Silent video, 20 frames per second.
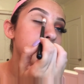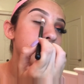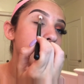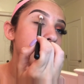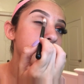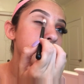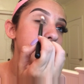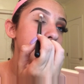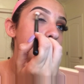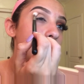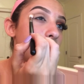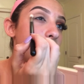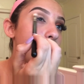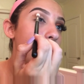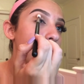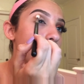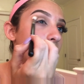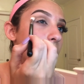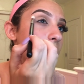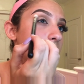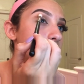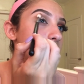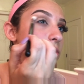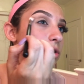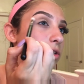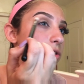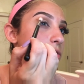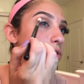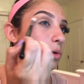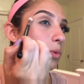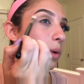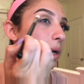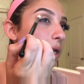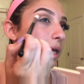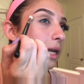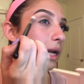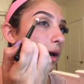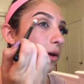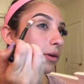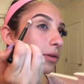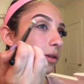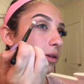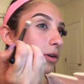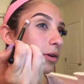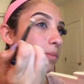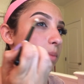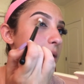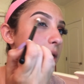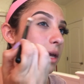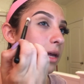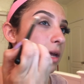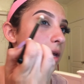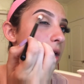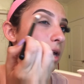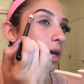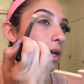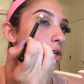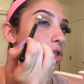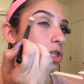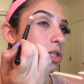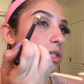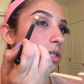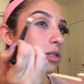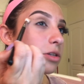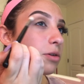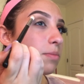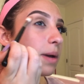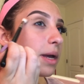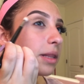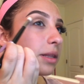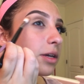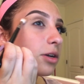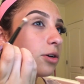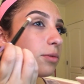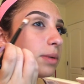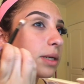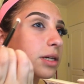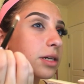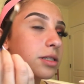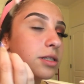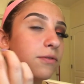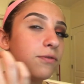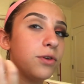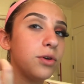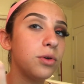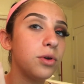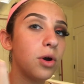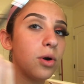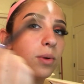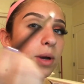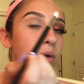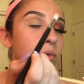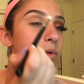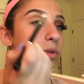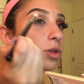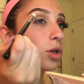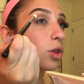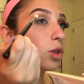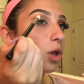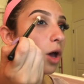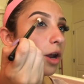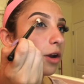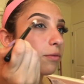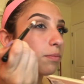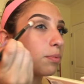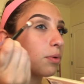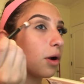starts to come off, I start to wing it out a little bit. Just little by little, because if you go in with a lot of